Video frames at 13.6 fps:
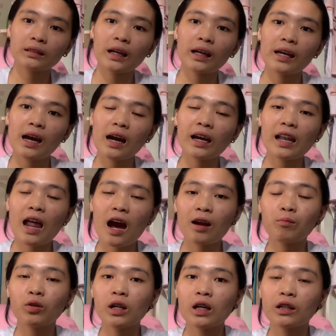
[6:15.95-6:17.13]
Kaya, kailangan
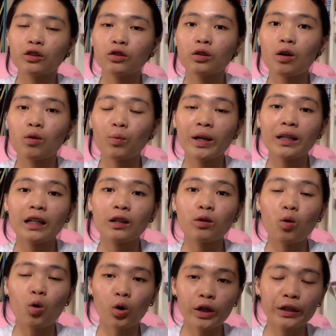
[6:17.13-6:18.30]
mo lang yun gawin in
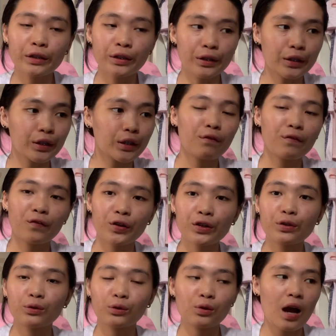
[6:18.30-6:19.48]
order for
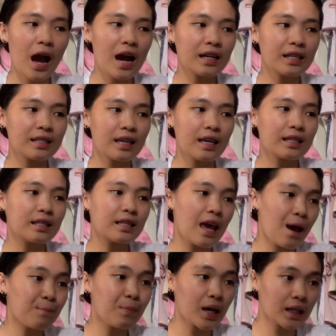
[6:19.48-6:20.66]
you to access the
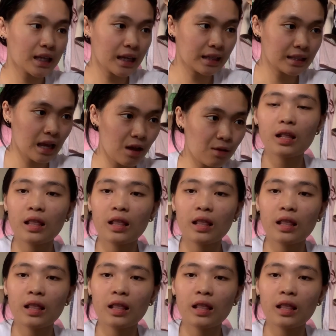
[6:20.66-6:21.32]
MPASS exam.